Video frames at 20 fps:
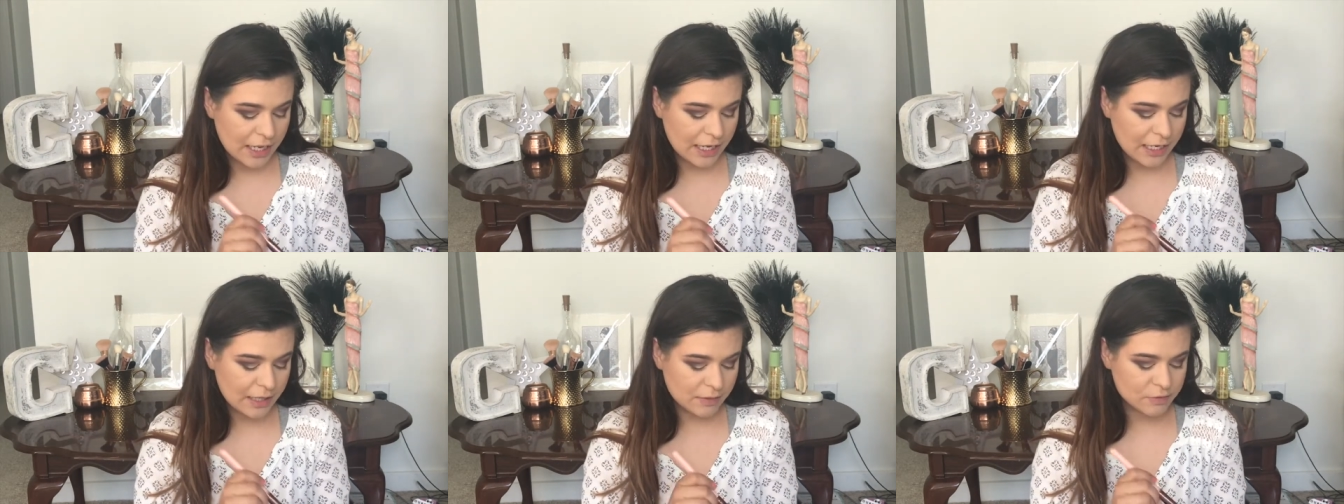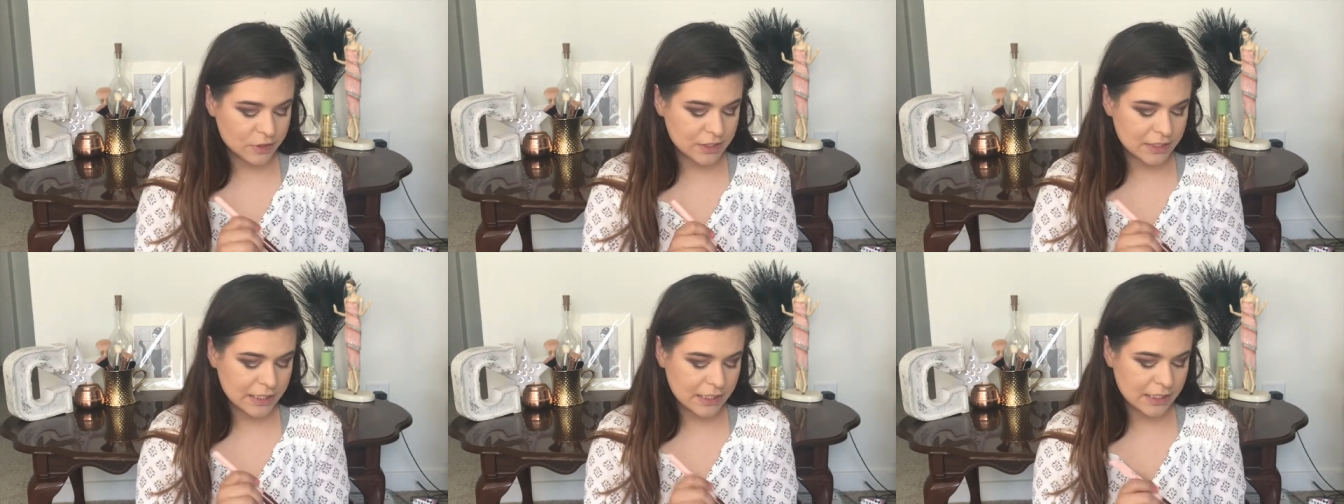and
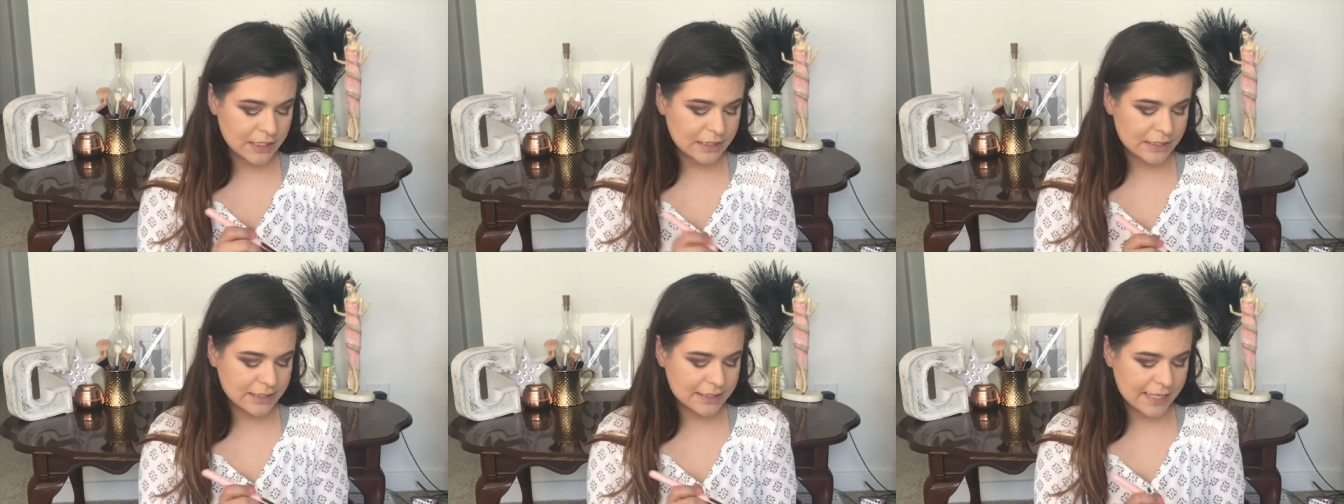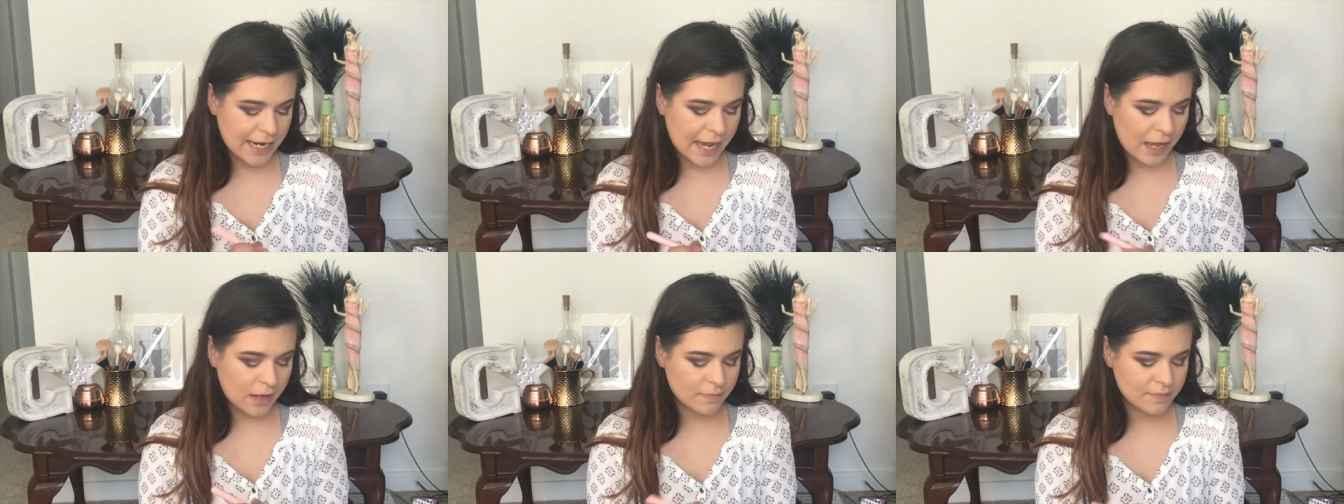I'm just gonna
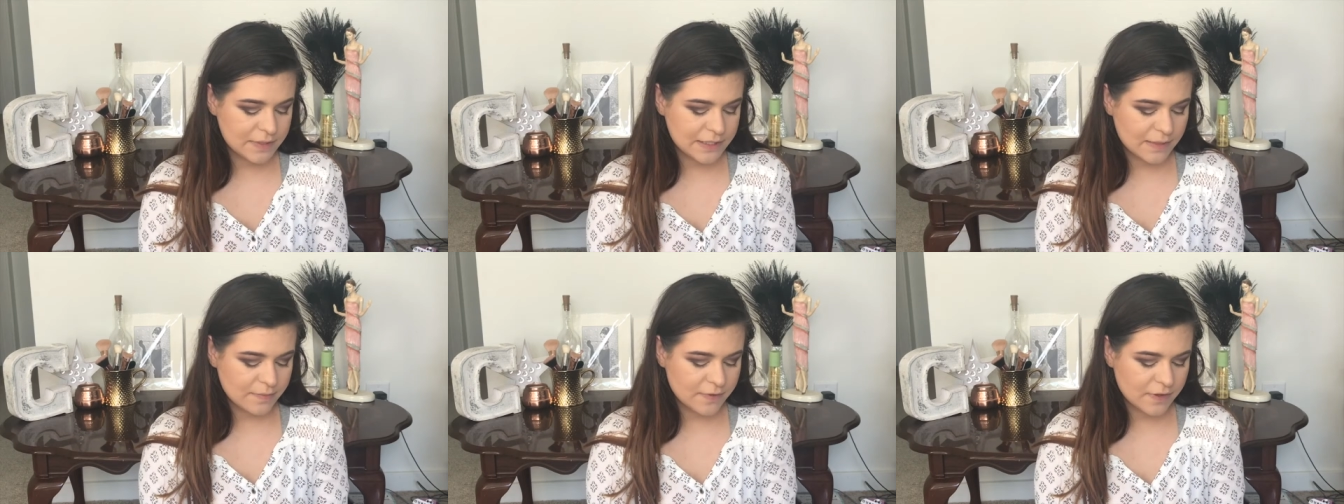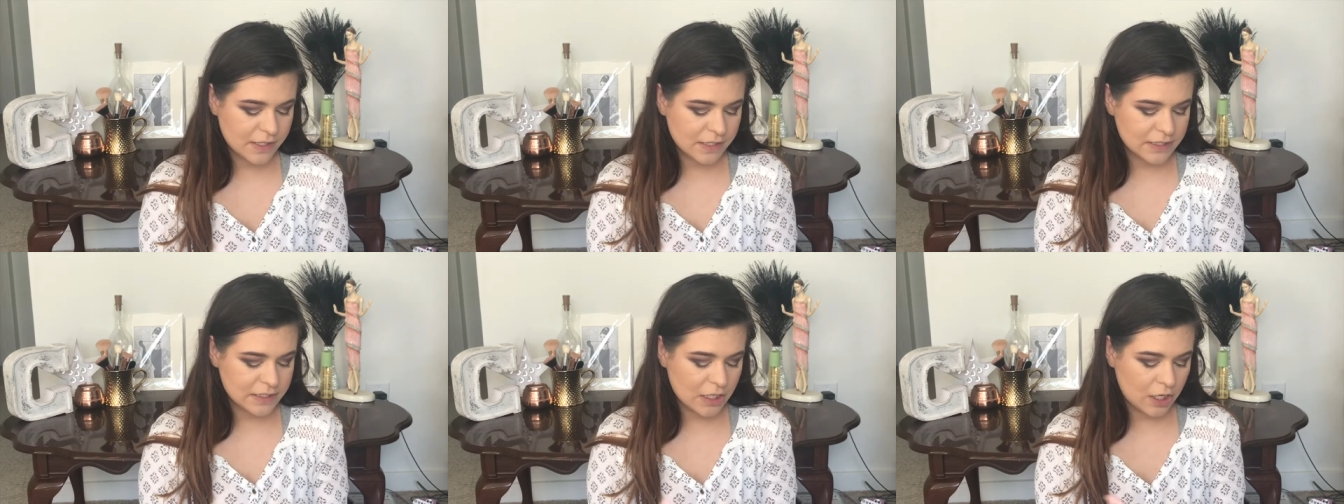dab some
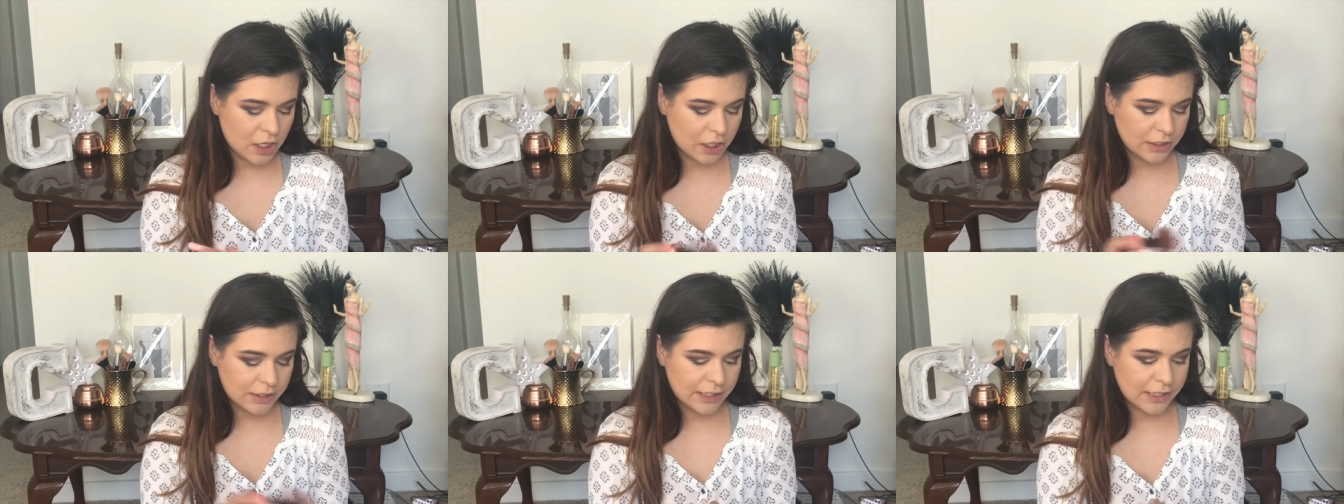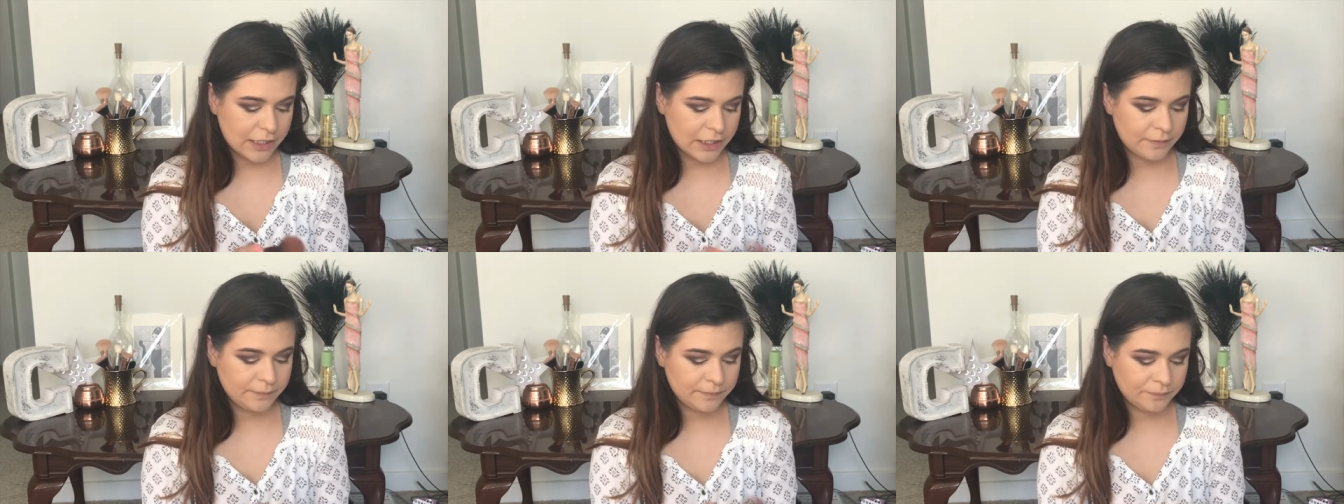of this on
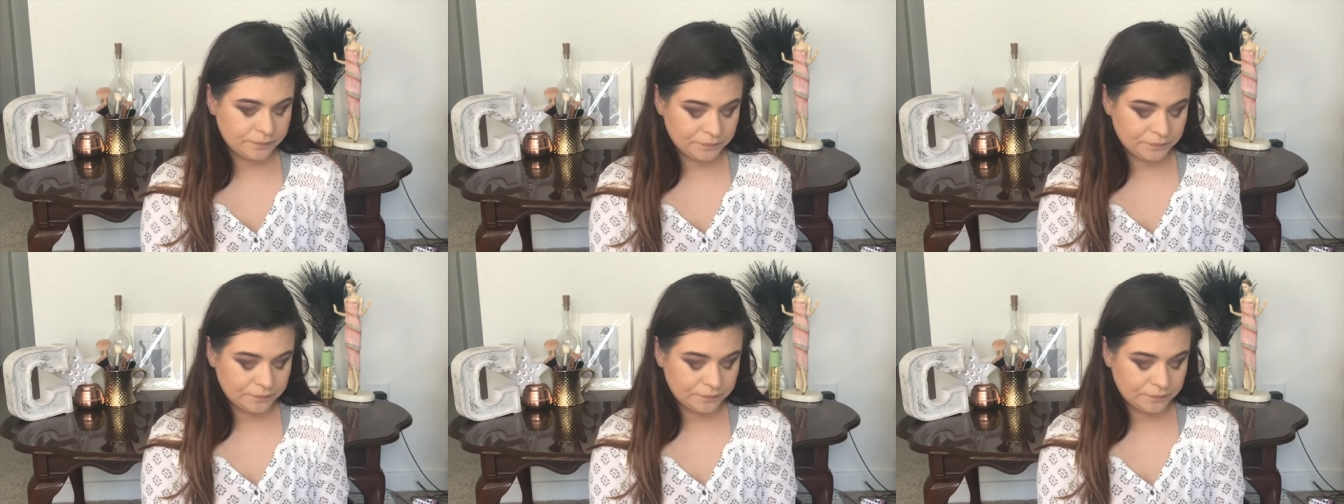there.